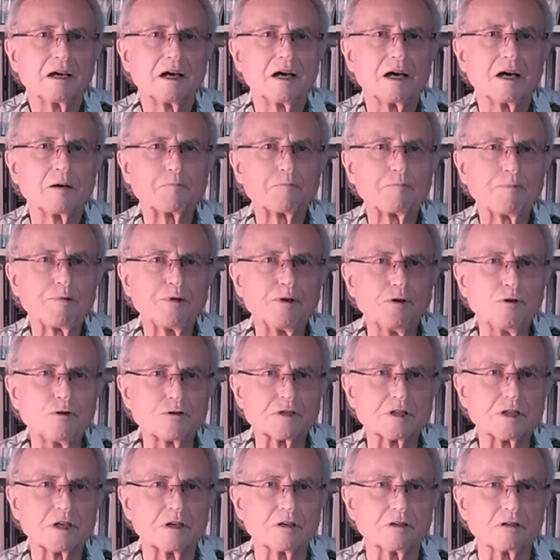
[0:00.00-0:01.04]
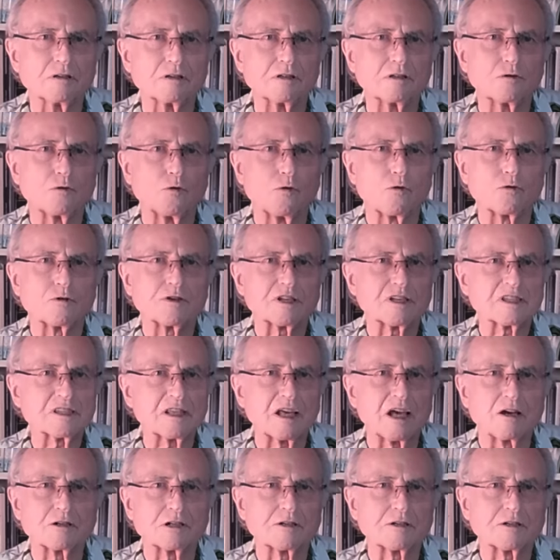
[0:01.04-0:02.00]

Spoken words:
a pure tone or the sound